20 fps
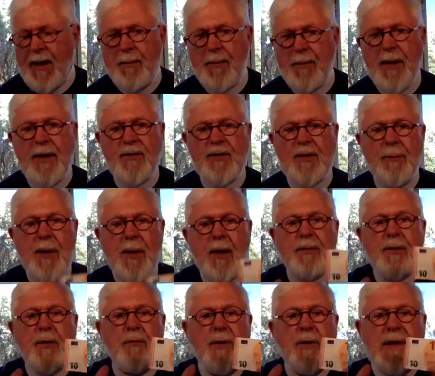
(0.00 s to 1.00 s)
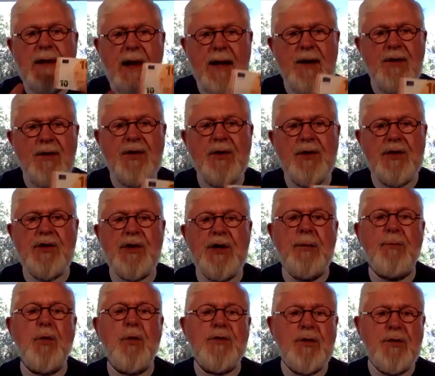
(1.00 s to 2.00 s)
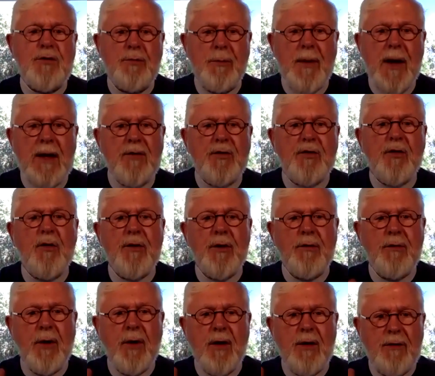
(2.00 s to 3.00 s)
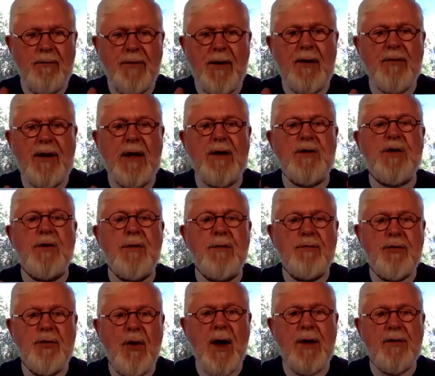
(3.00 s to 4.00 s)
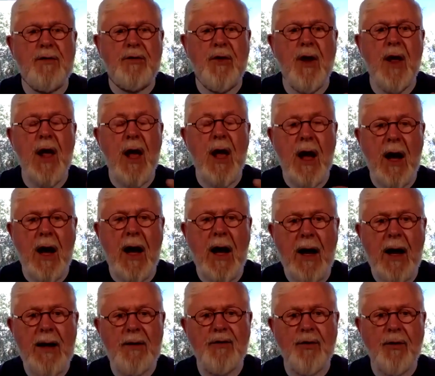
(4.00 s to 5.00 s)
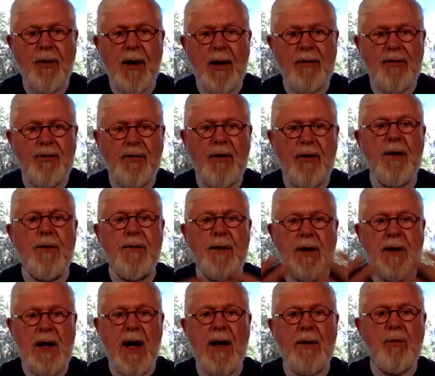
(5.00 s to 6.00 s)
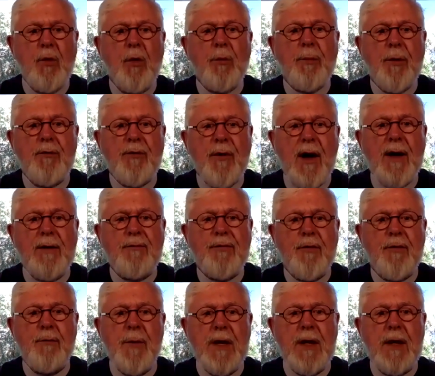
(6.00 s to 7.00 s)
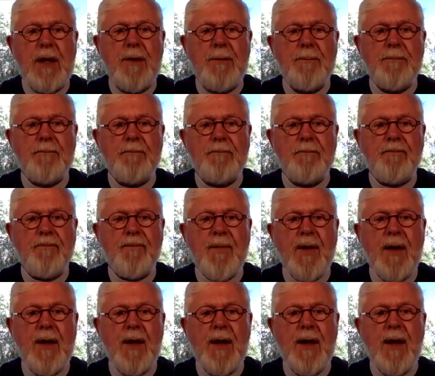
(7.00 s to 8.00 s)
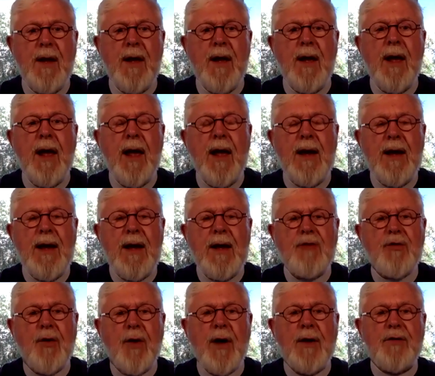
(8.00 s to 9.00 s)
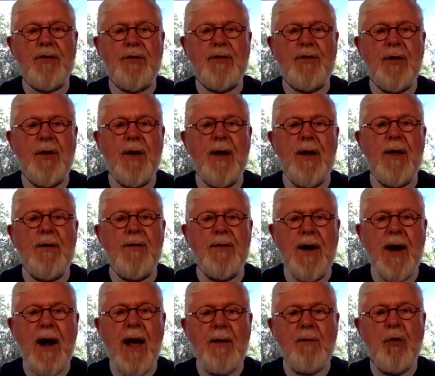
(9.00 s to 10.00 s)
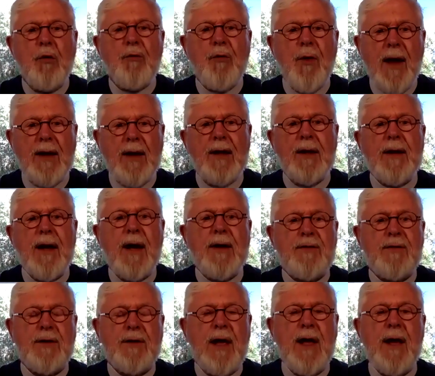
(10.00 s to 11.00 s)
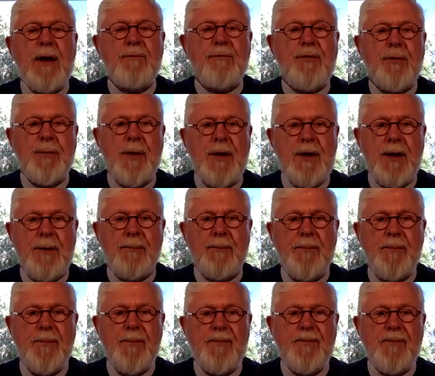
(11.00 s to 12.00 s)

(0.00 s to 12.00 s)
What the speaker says: but it's about the relationship, which is based on a foundation of trust. I trust that God will provide for me, and he trusts that I will recognize it came from him,